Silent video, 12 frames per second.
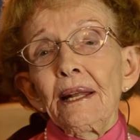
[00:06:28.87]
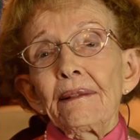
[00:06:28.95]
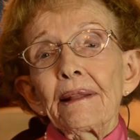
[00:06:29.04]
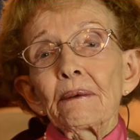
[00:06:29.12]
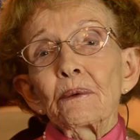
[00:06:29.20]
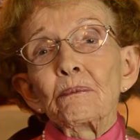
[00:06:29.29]

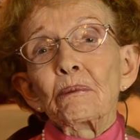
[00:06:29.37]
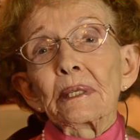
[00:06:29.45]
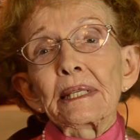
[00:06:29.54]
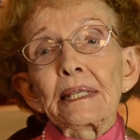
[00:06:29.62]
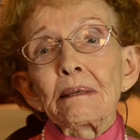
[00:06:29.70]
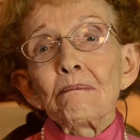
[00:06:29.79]
They would
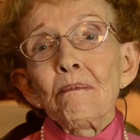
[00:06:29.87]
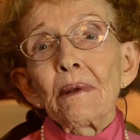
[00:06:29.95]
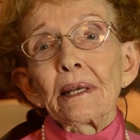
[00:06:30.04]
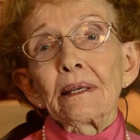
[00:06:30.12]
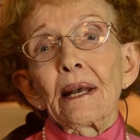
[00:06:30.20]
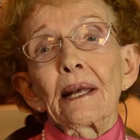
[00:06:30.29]
bring him
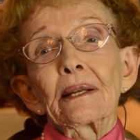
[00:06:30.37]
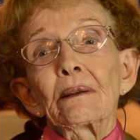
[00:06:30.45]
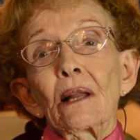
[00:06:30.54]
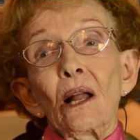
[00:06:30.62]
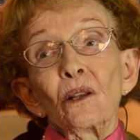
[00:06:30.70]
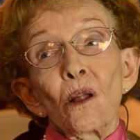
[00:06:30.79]

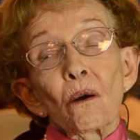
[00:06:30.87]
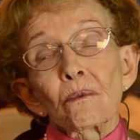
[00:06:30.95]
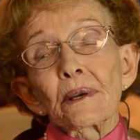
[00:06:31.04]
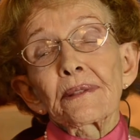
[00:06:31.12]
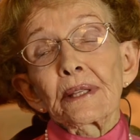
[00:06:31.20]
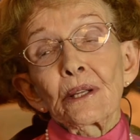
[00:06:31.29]
along
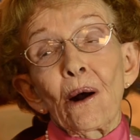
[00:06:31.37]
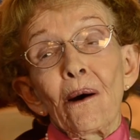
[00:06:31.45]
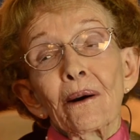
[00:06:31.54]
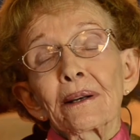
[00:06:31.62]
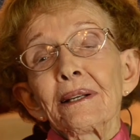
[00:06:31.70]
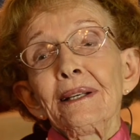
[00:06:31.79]
with the
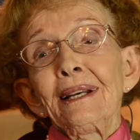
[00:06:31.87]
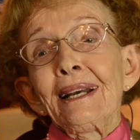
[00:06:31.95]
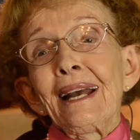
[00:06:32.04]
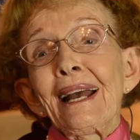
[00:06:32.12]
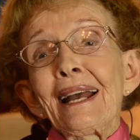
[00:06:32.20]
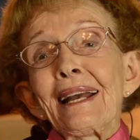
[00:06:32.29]
dog
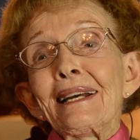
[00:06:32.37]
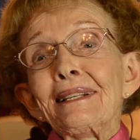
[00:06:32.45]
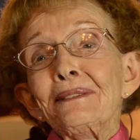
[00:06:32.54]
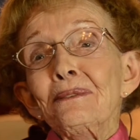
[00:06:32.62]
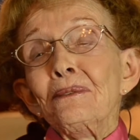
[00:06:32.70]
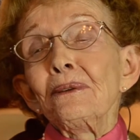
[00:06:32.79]

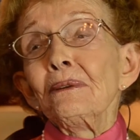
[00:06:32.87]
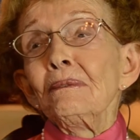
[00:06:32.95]
and